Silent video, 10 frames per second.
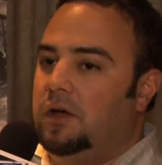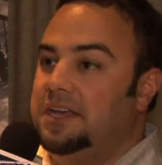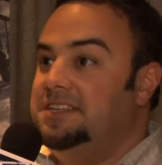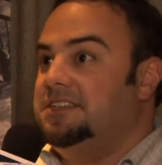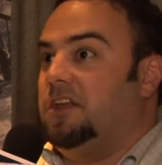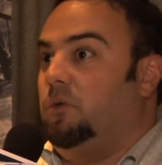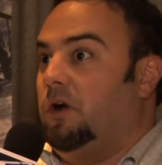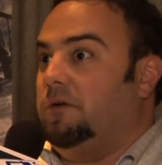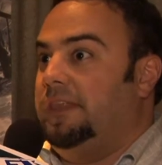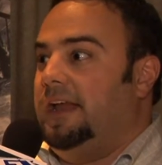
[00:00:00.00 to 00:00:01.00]
is this going to
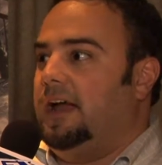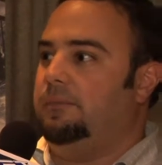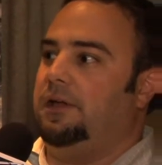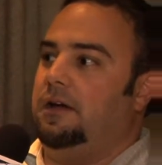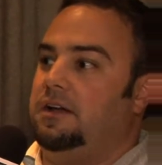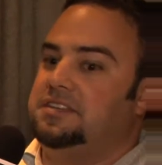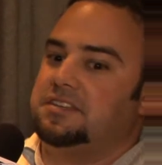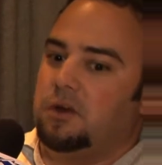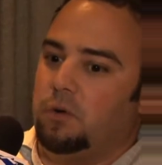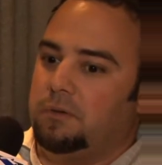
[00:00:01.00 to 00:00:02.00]
work with an AI player? Is this
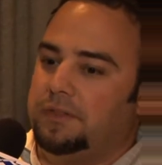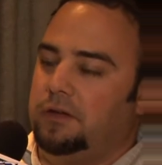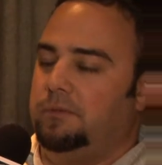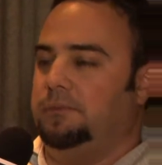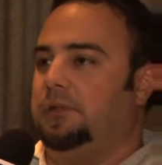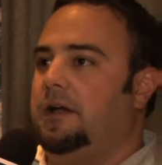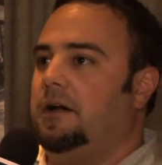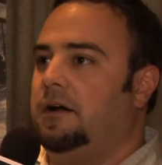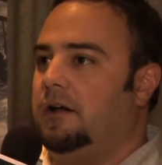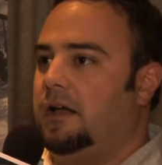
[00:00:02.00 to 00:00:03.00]
going to work with a human
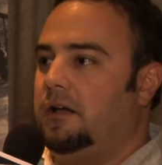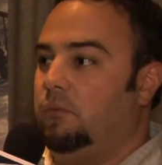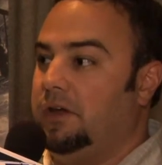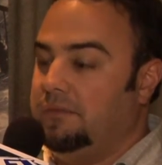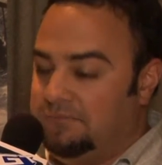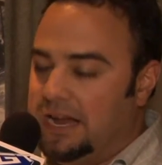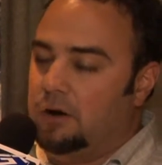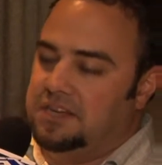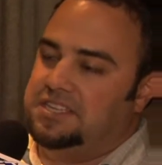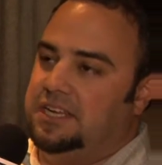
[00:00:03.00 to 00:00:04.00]
player? We can
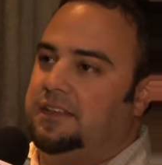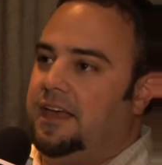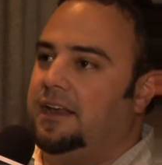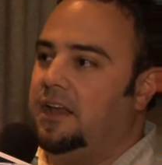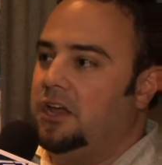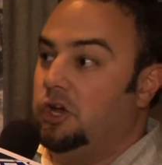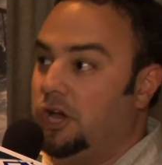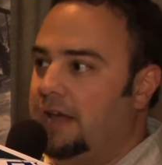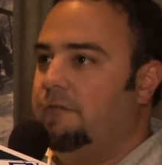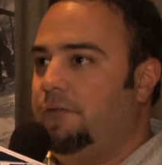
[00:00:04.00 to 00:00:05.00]
guarantee that you're
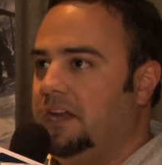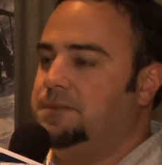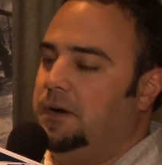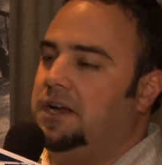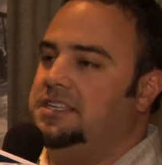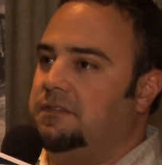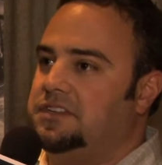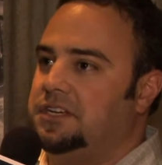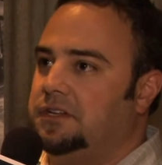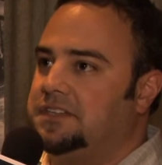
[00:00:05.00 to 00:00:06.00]
going to have a fun experience
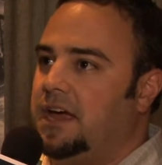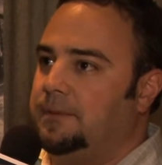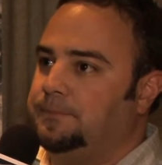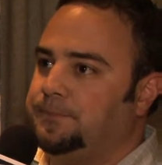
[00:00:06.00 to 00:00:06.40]
every single time.